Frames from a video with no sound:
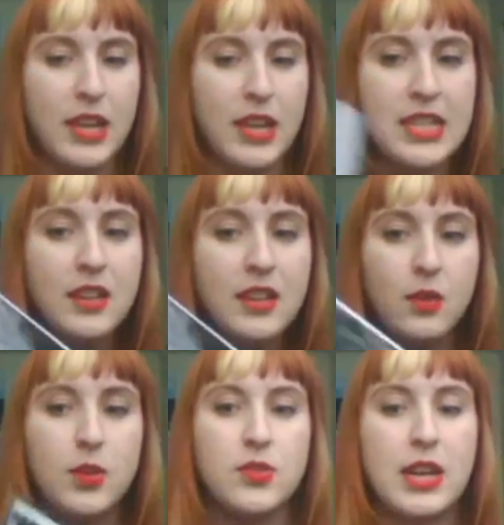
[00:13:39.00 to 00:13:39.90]
idea or
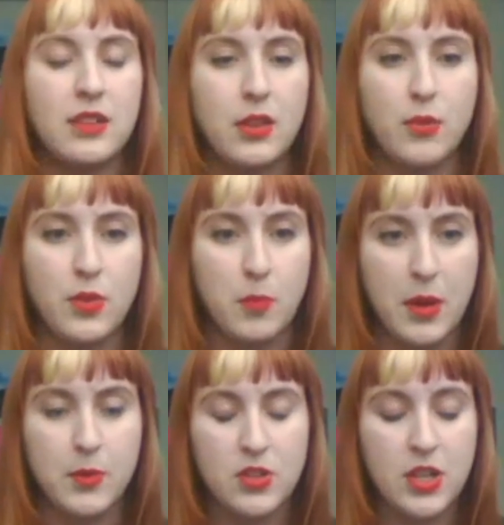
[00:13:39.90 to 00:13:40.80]
directly through the
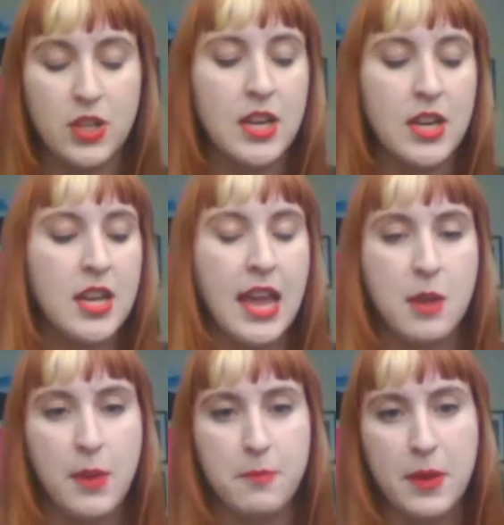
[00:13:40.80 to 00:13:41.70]
publisher,
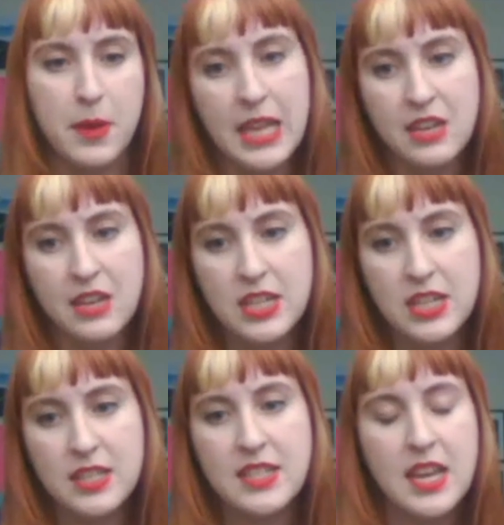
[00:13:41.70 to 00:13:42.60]
APEP Publications.